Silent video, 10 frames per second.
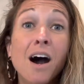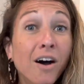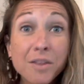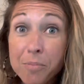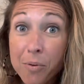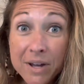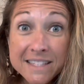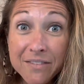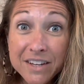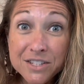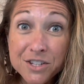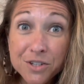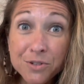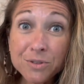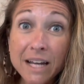The boys love it
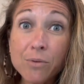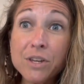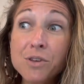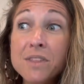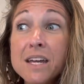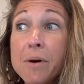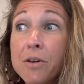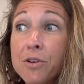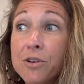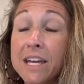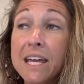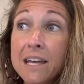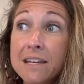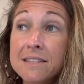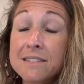too. Like when you think about your
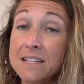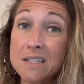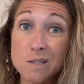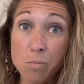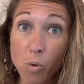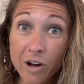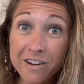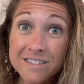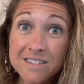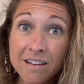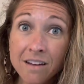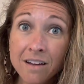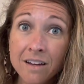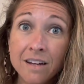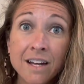kids in sports,
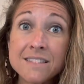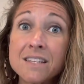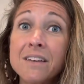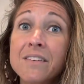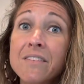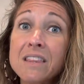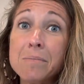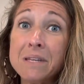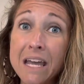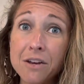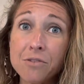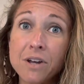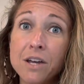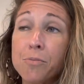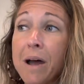instead of giving them
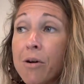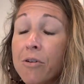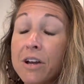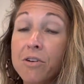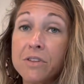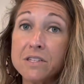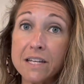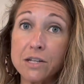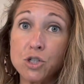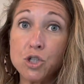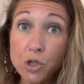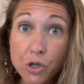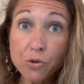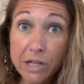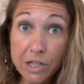Gatorade or Powerade or all these like
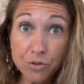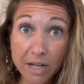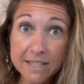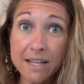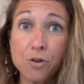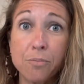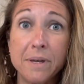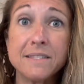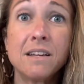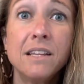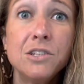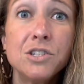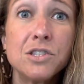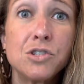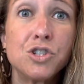sugary drinks that are basically
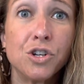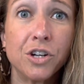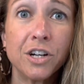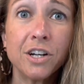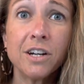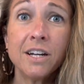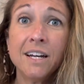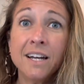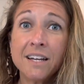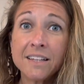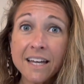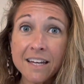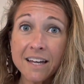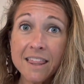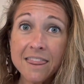just sugar, like
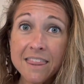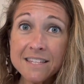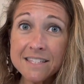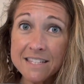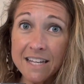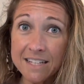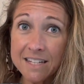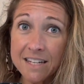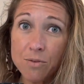this is it.